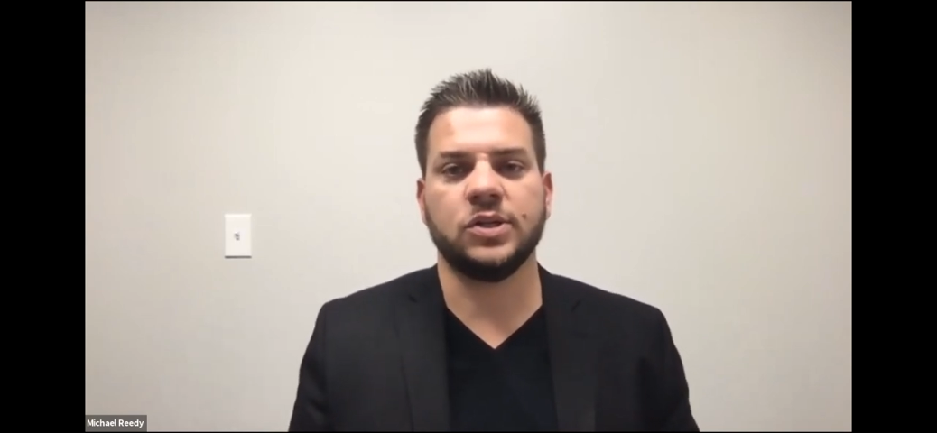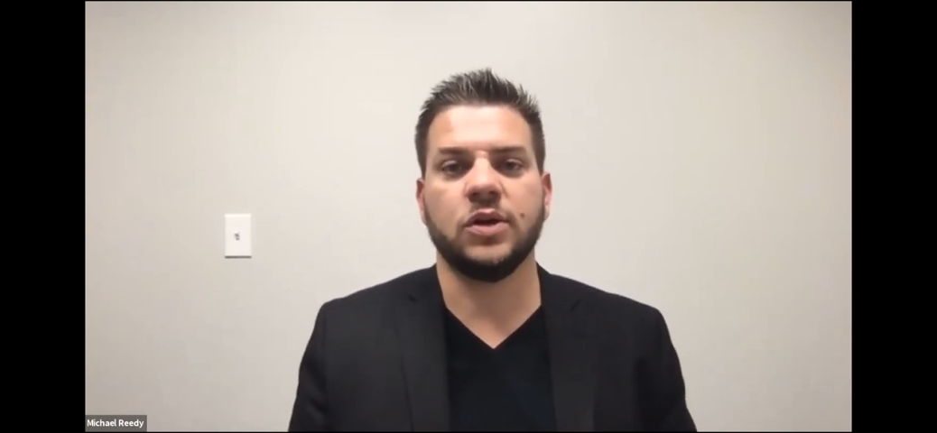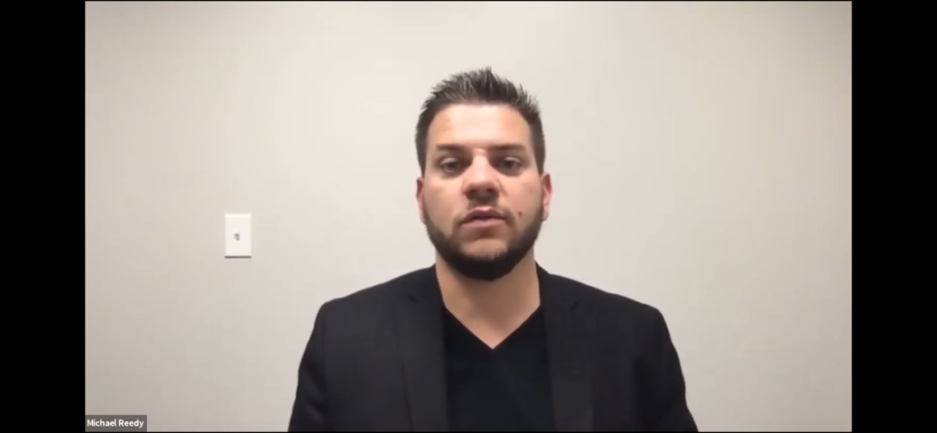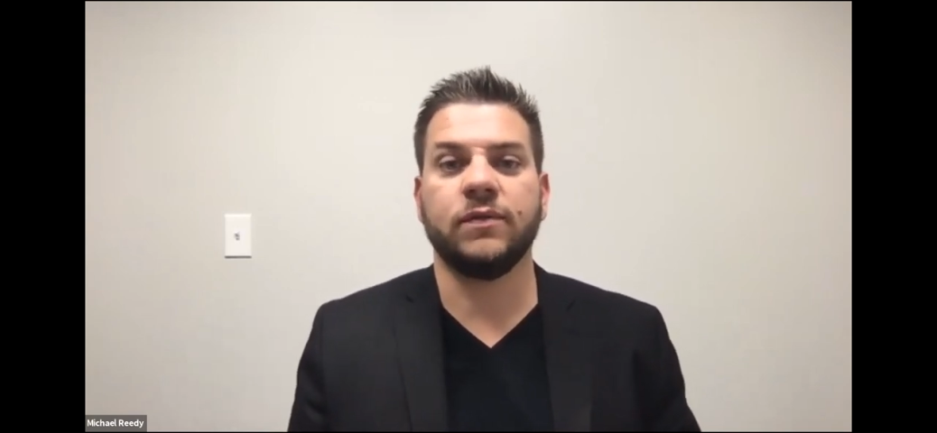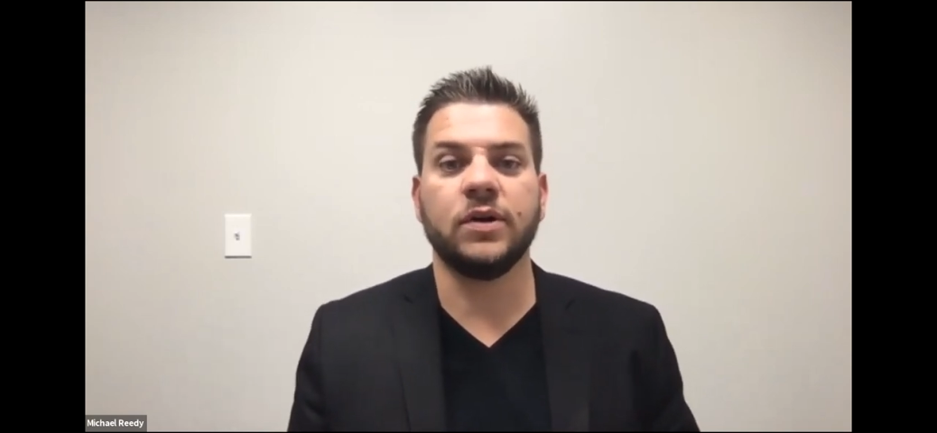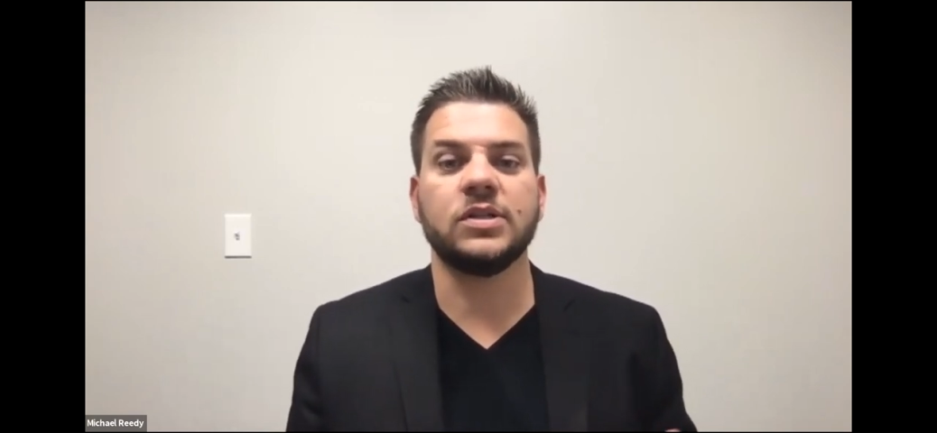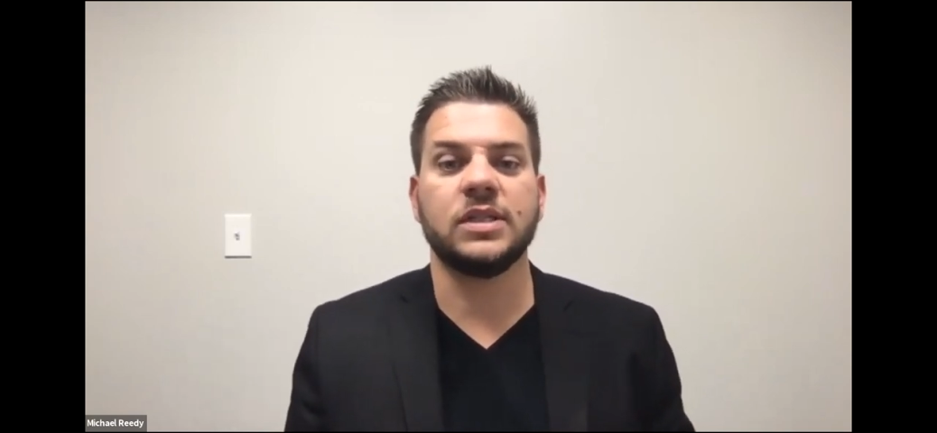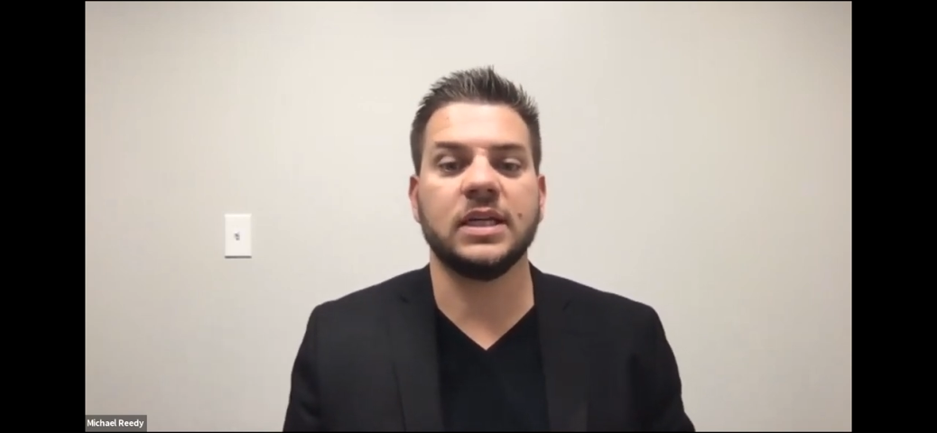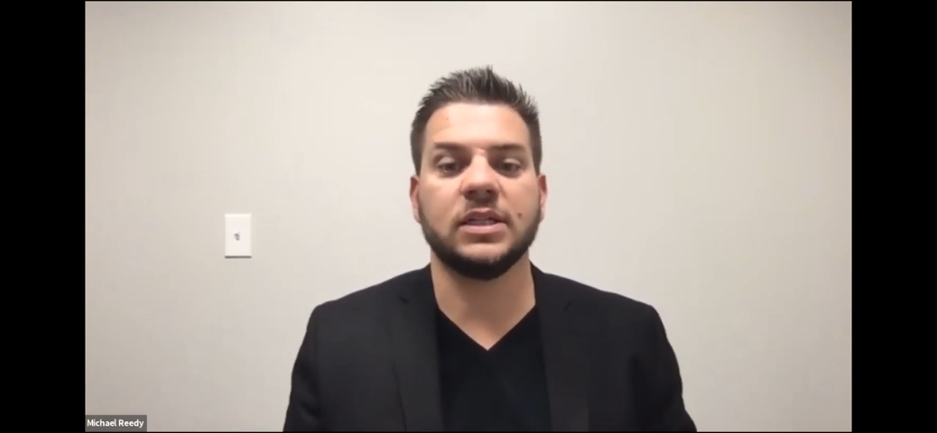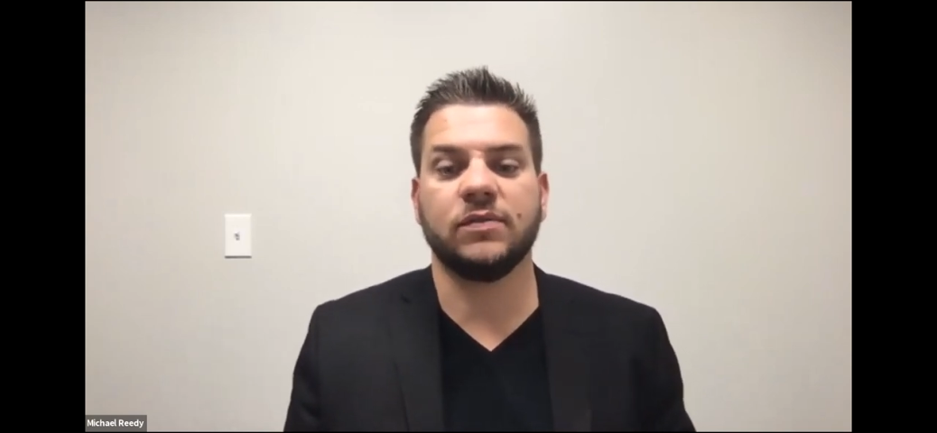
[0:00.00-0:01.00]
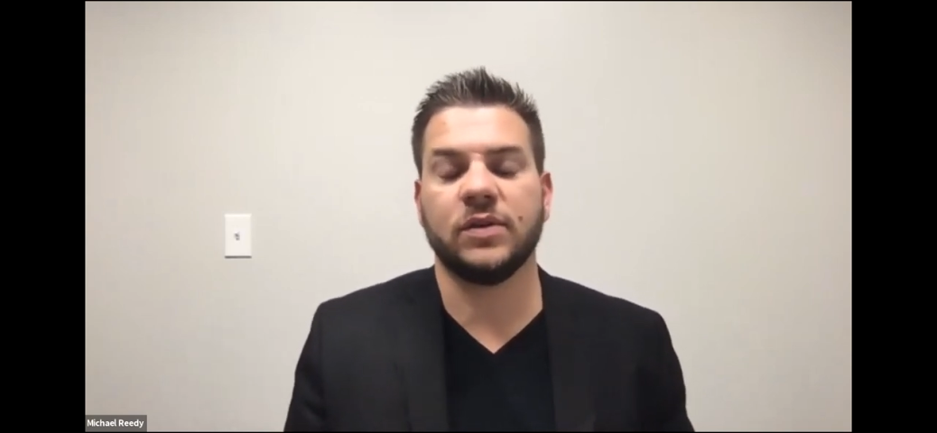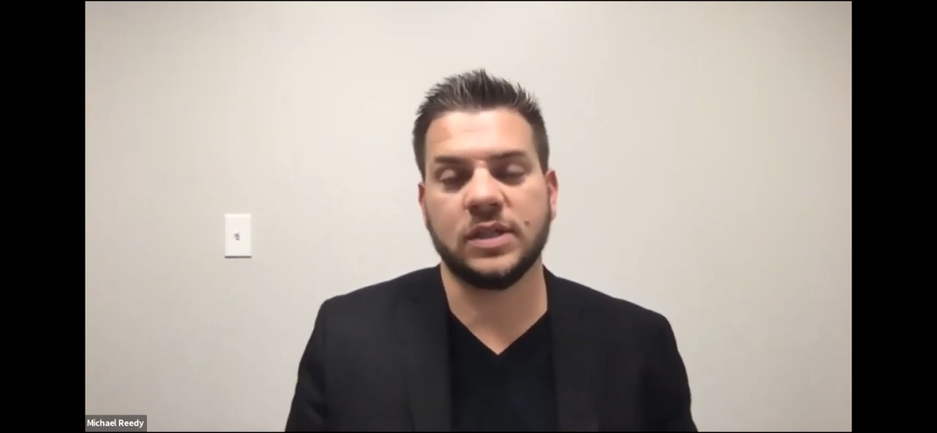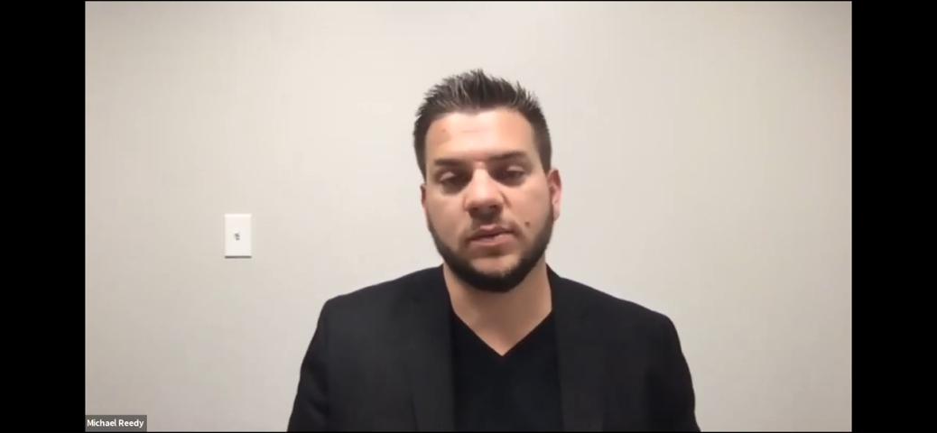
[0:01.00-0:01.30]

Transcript: So first things first,